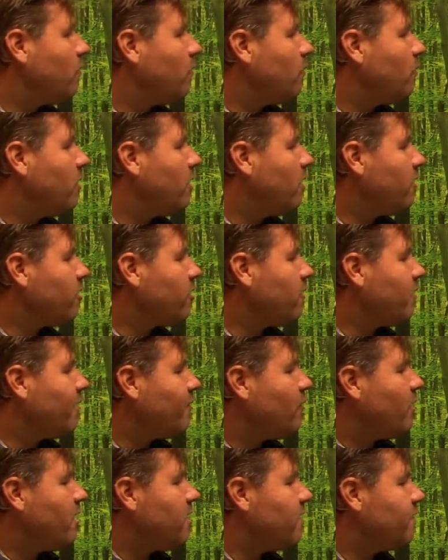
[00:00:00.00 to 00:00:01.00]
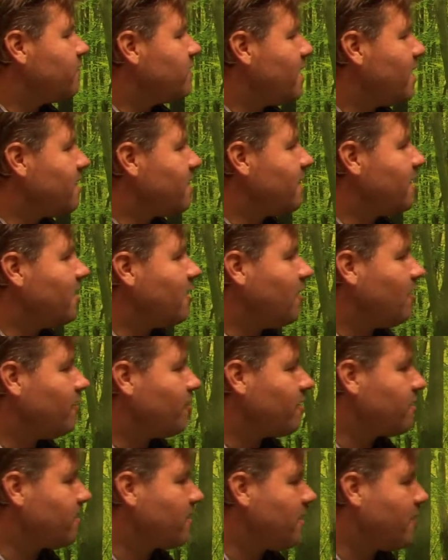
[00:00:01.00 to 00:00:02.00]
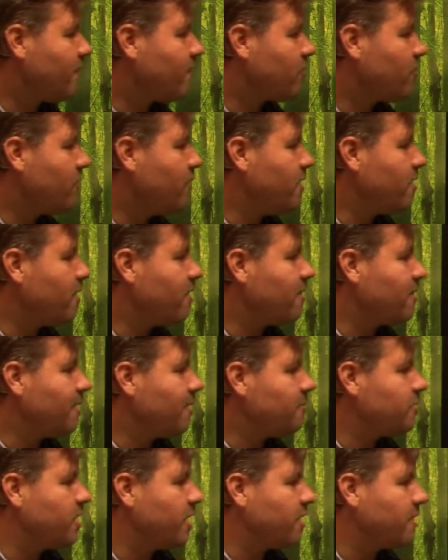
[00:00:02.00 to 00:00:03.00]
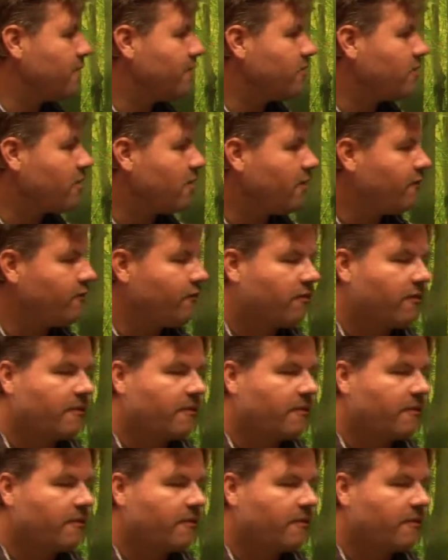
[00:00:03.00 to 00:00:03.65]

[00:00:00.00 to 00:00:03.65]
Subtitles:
we also have ways of testing all this stuff. So this is subjective stuff.